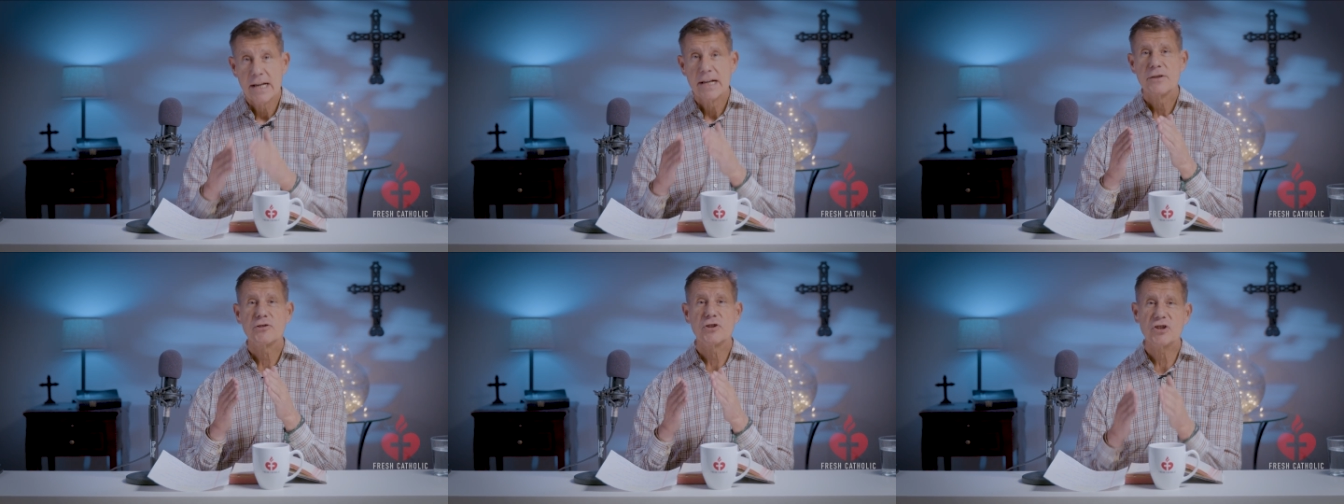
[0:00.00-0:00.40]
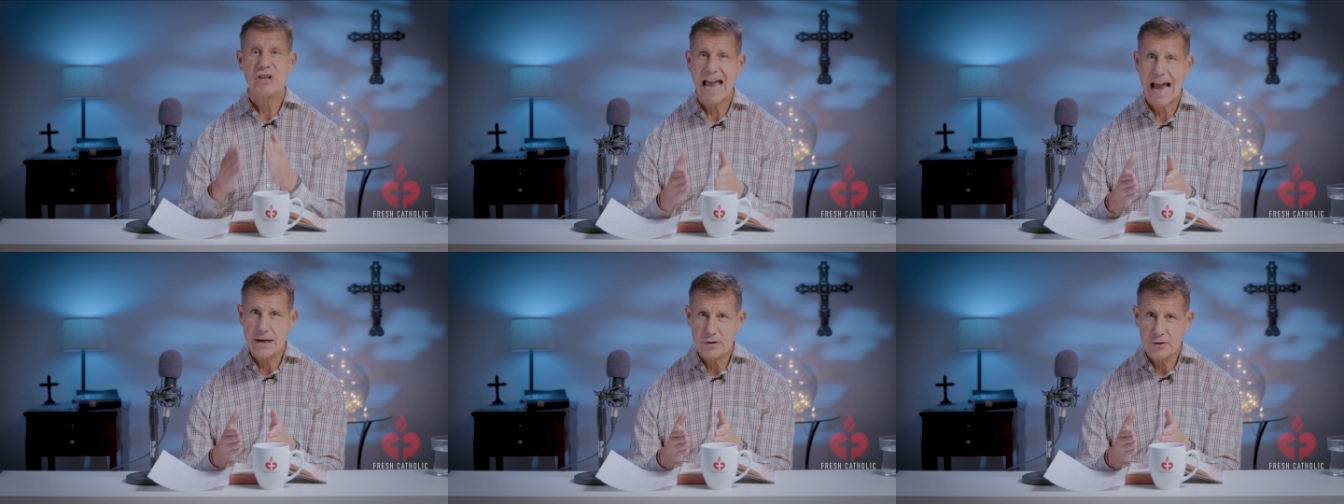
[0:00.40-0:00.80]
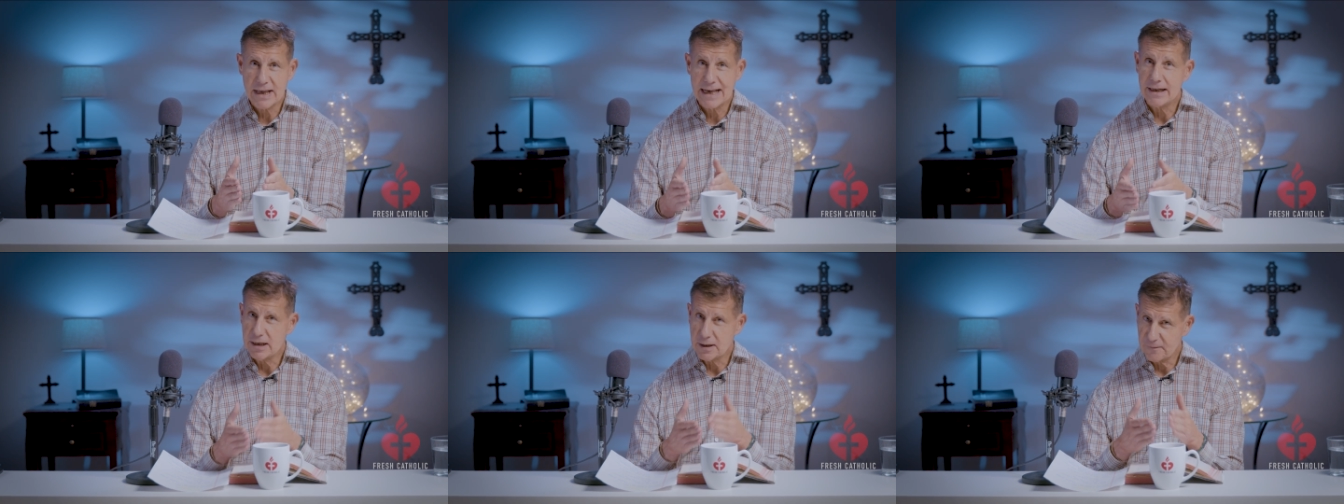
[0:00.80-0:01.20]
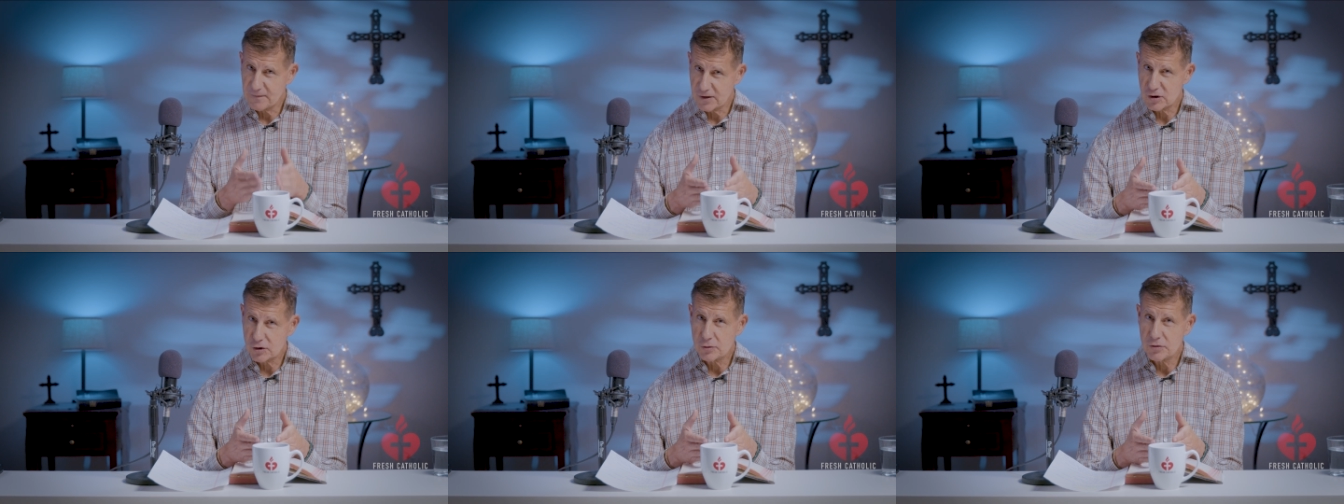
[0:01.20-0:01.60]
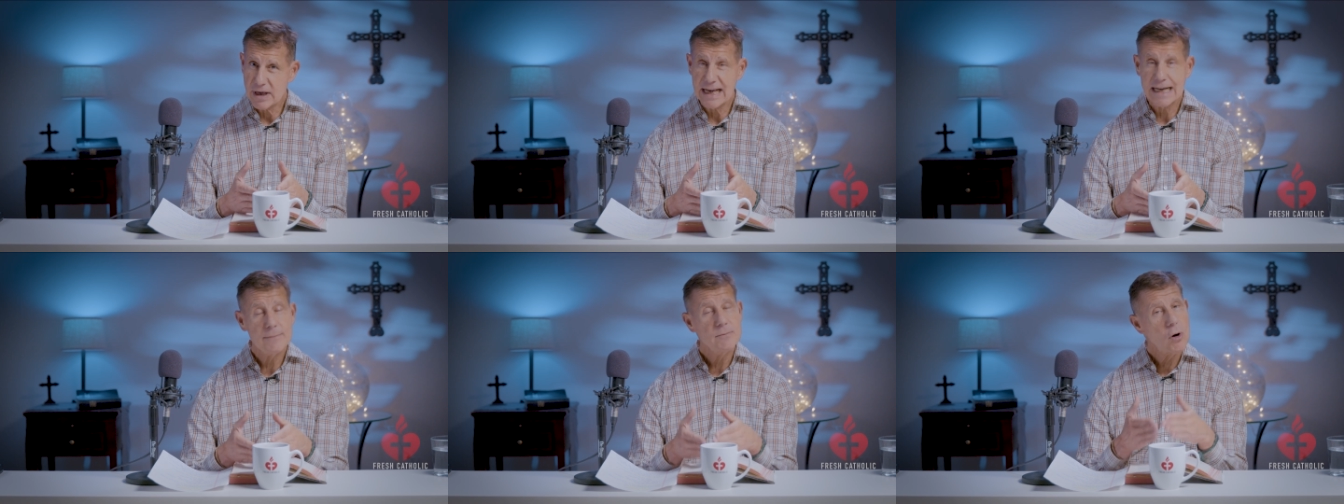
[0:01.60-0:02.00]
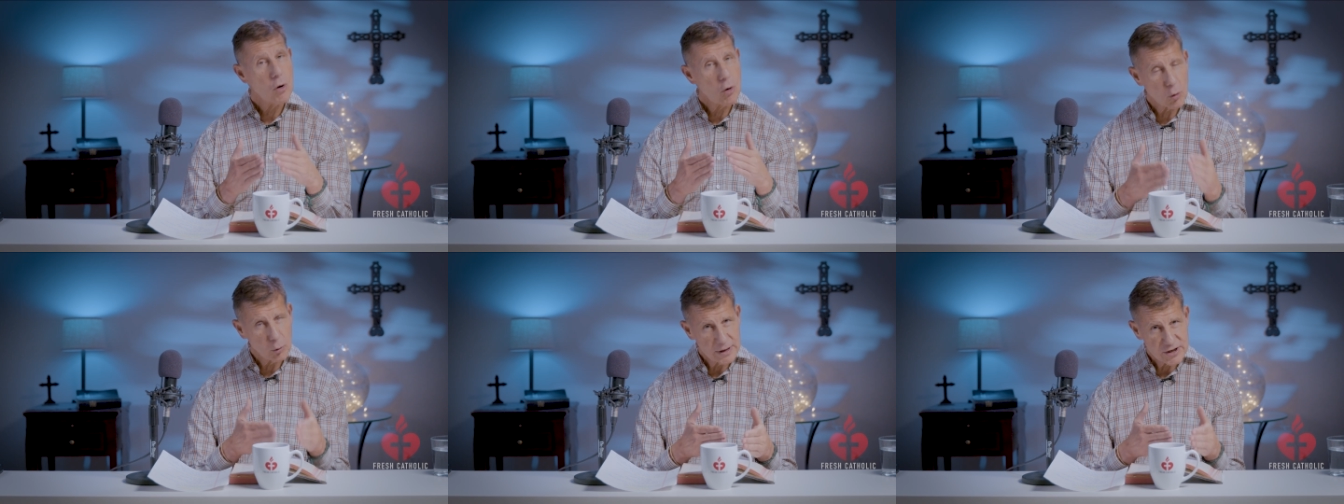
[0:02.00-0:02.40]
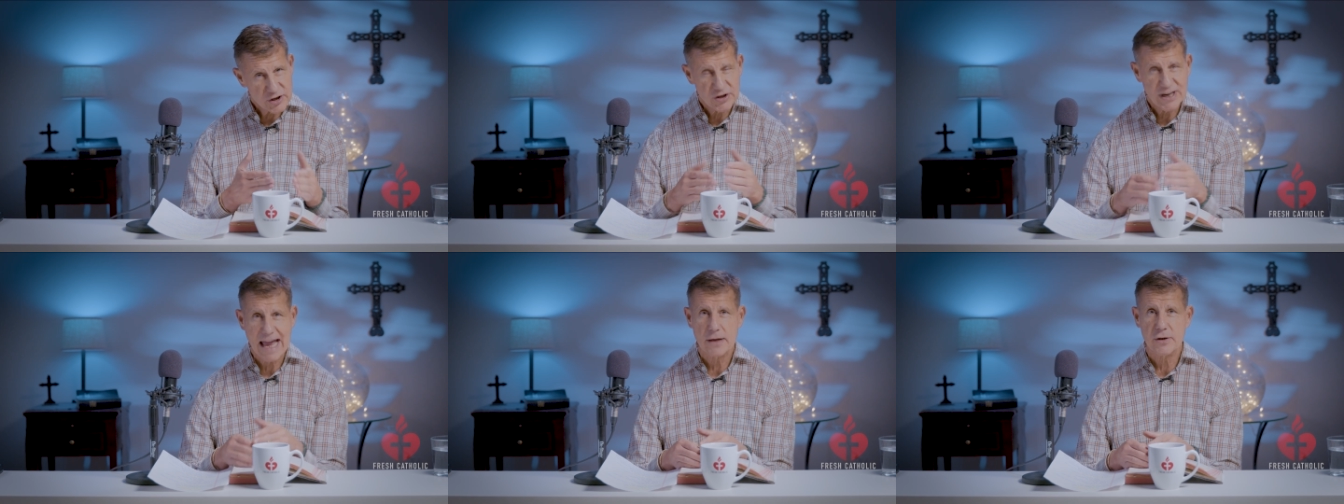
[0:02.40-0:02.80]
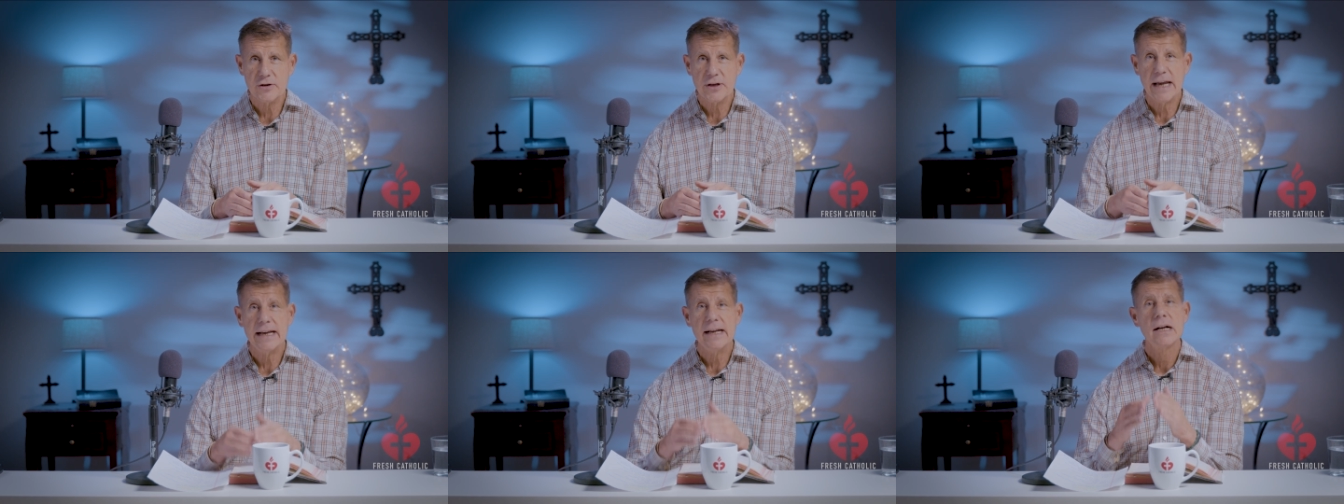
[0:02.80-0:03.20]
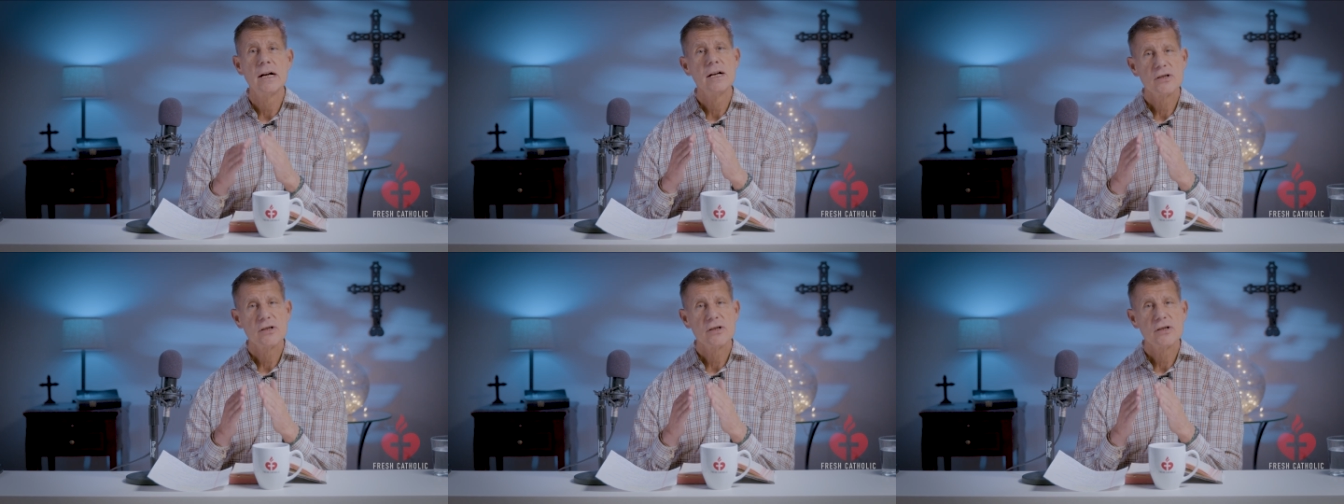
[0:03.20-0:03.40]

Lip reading: Saturday, the official name, Holy Saturday.